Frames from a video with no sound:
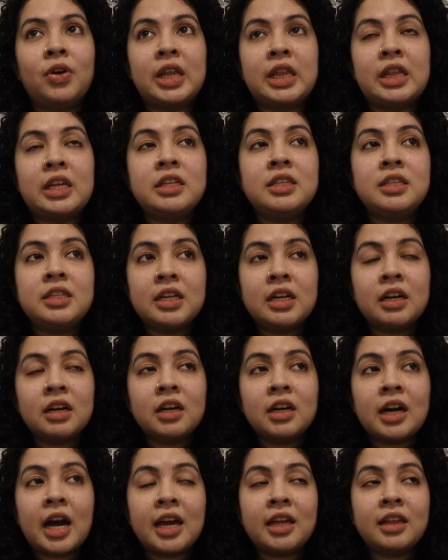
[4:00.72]
This
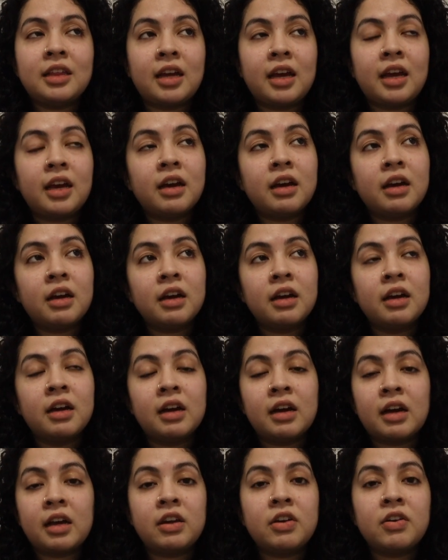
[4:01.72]
year, I think,
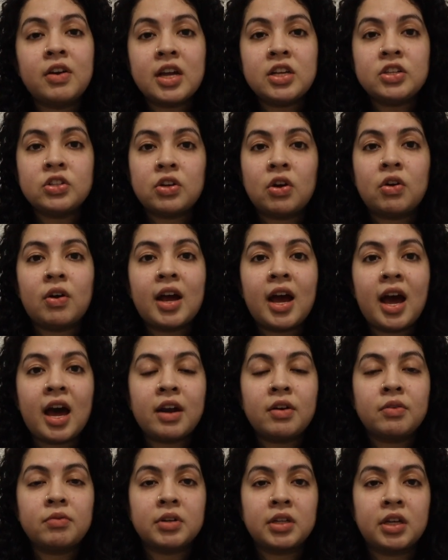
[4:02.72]
you guys know I
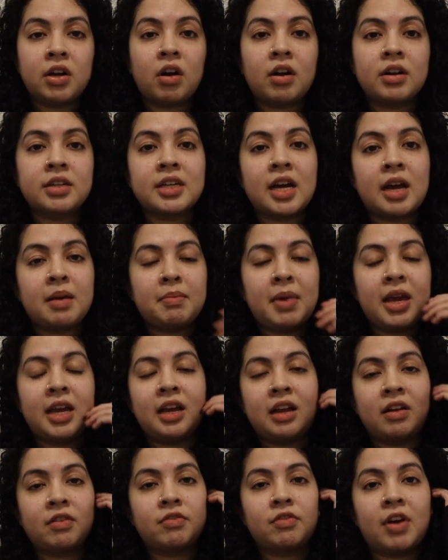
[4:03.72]
had a really hard time
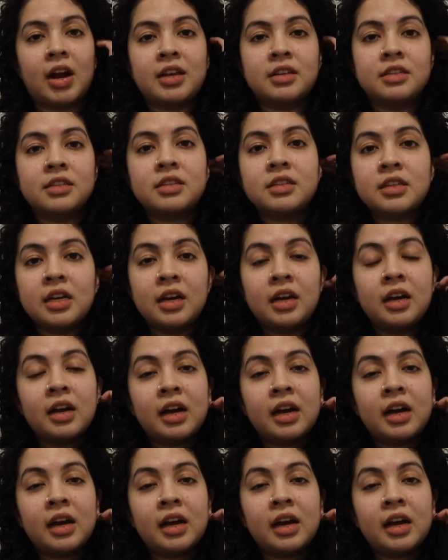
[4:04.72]
making friends.